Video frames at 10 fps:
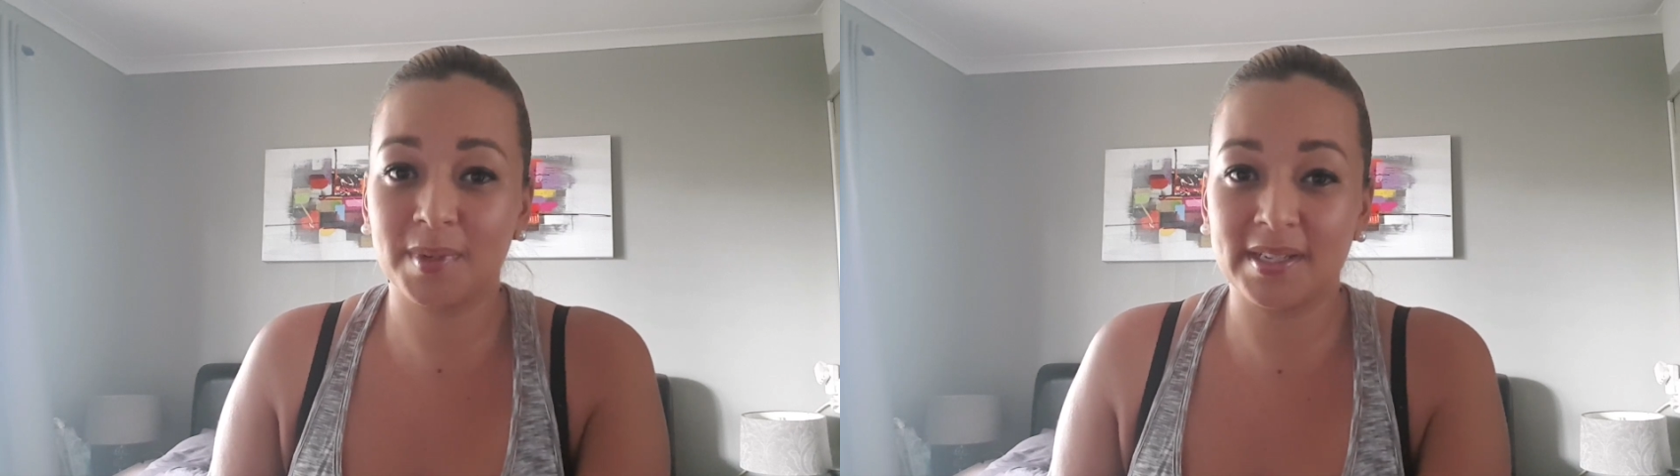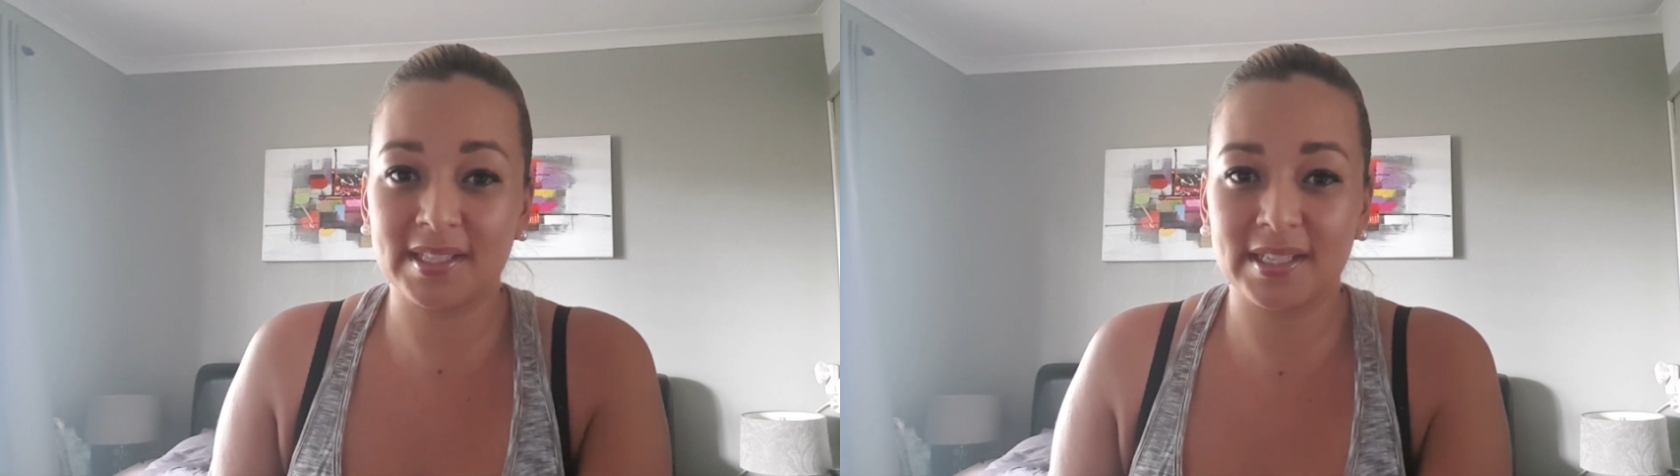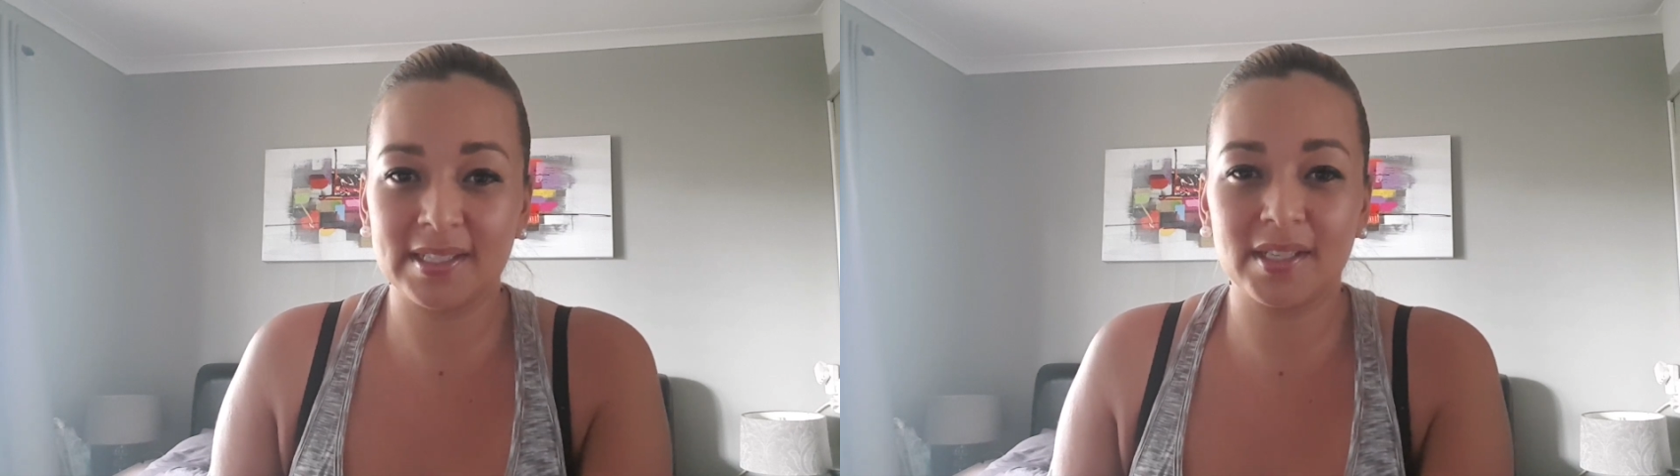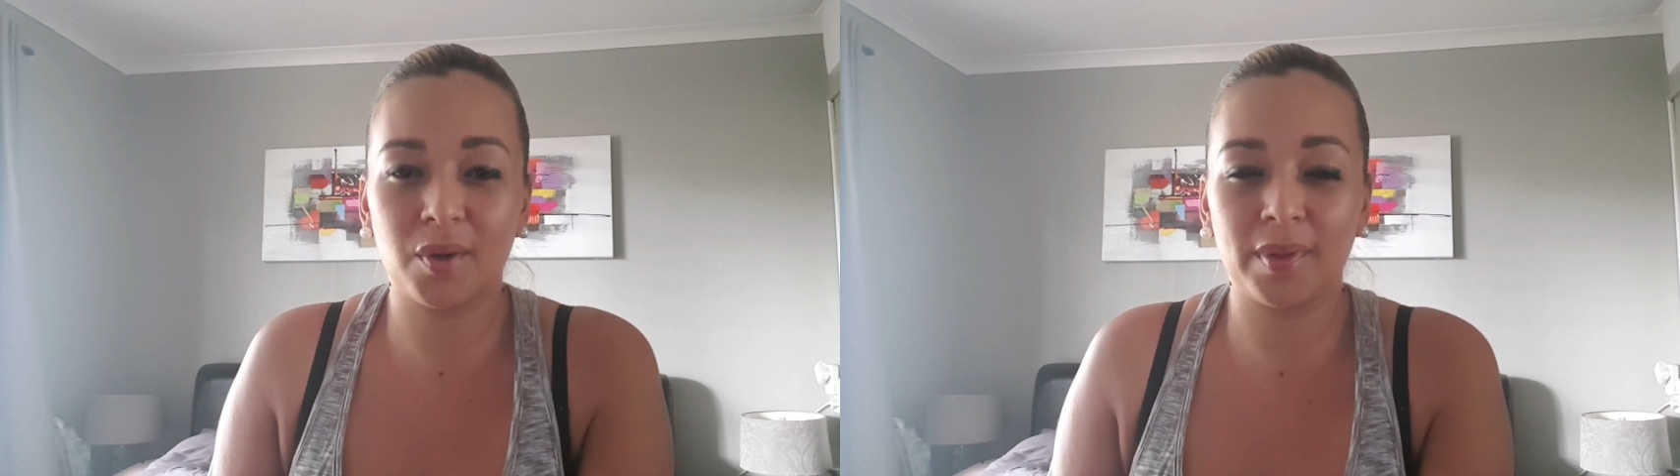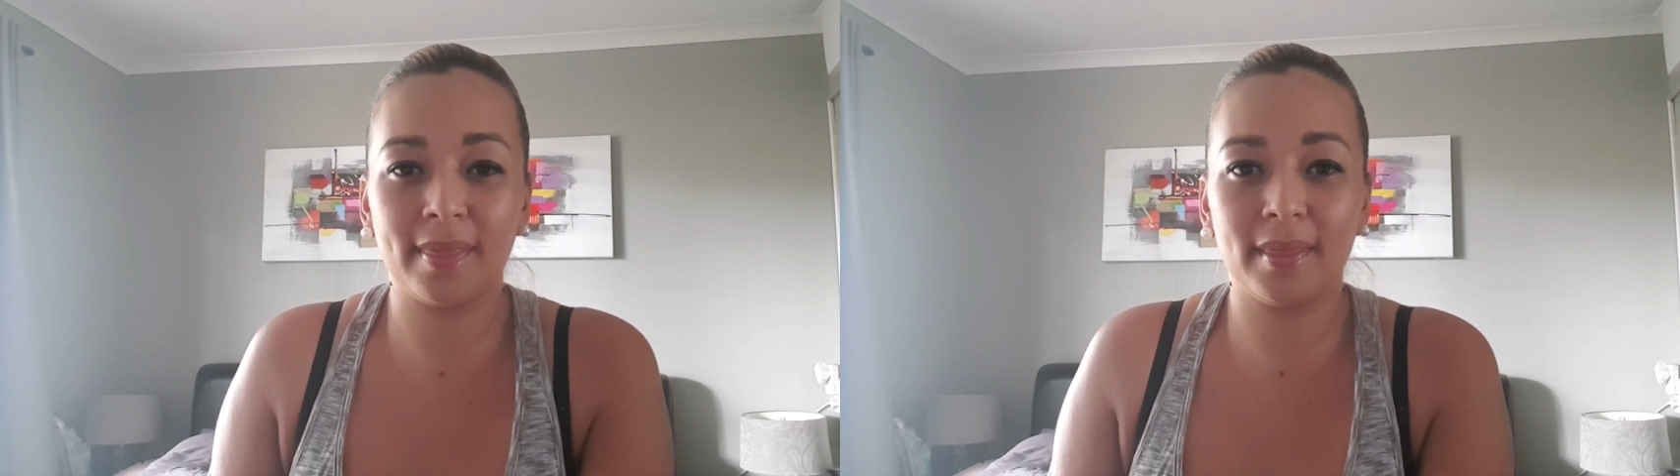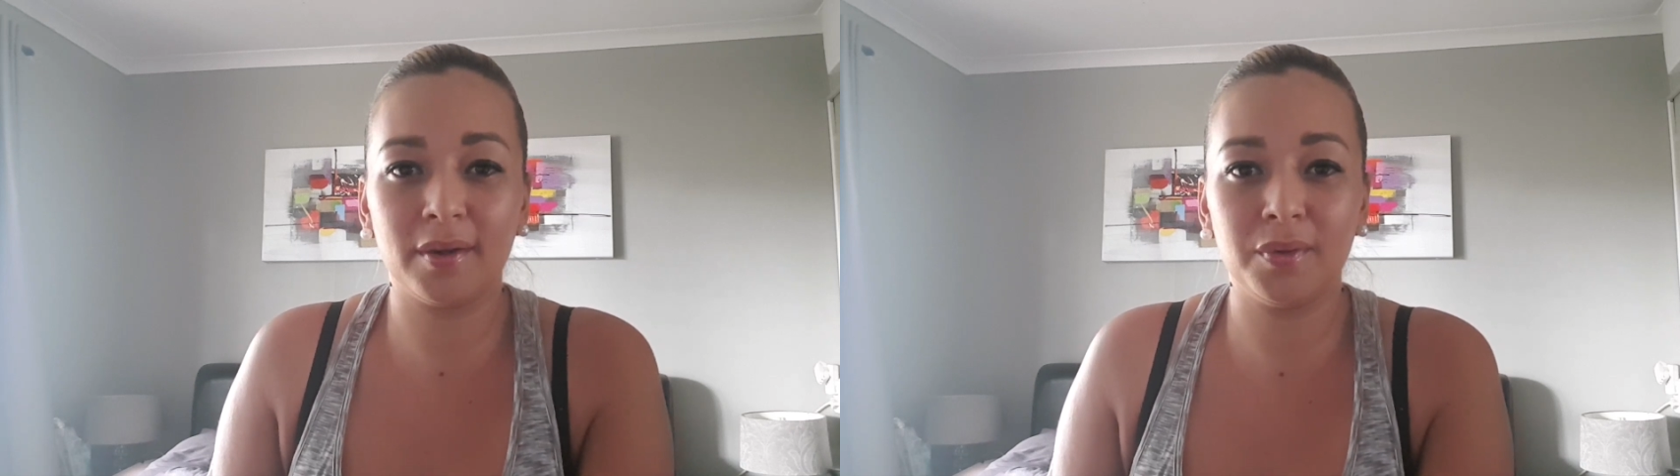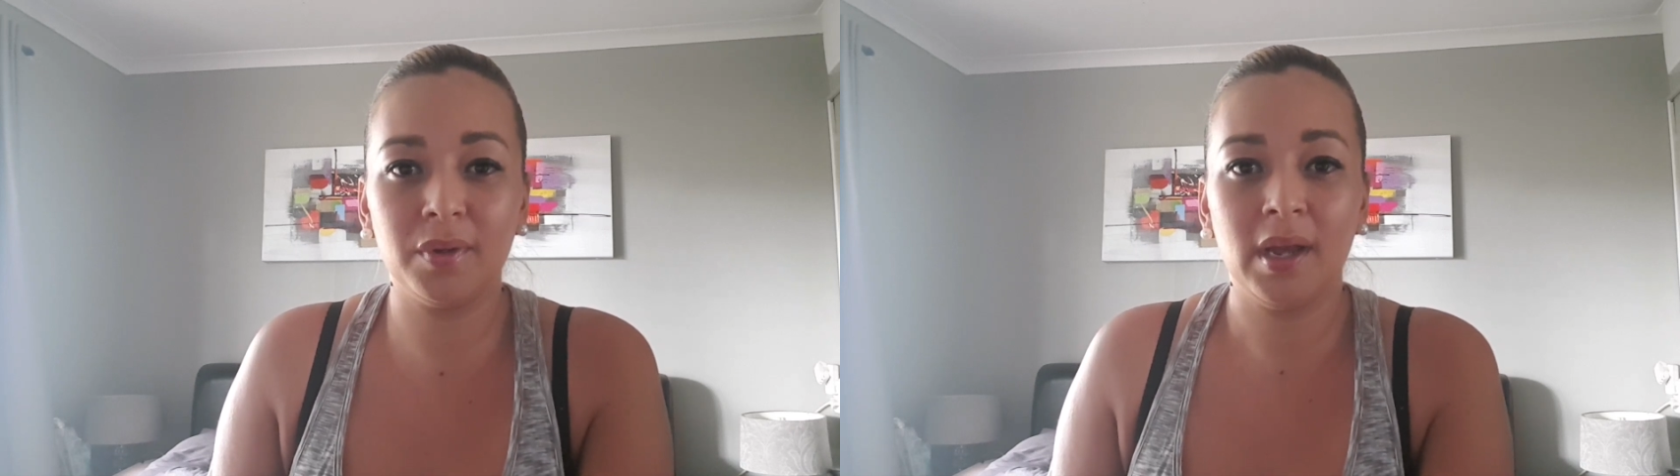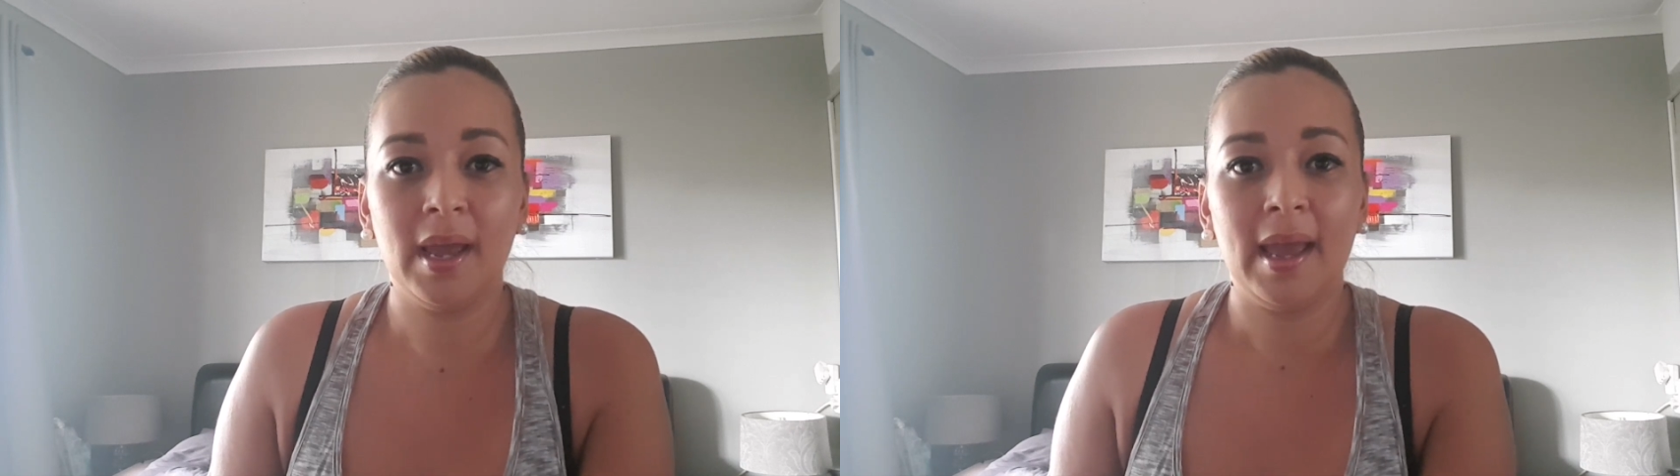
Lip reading: person is going through?